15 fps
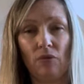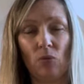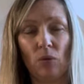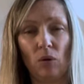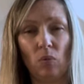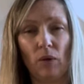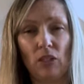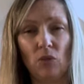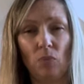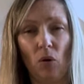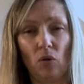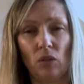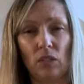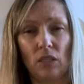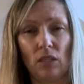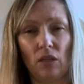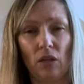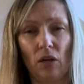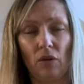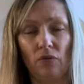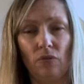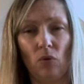with which ponte you
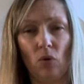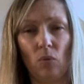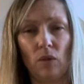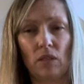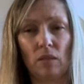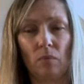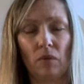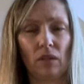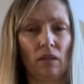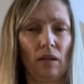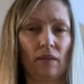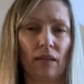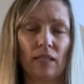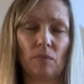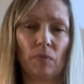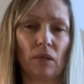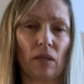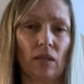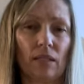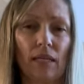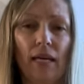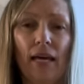go for with something like this,
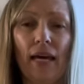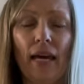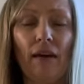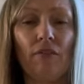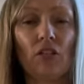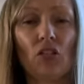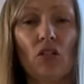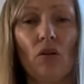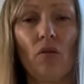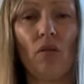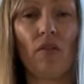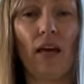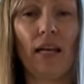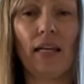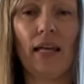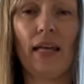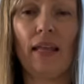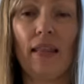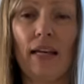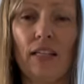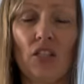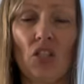because if it's too thin,
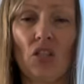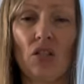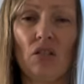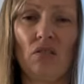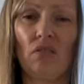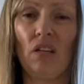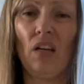they just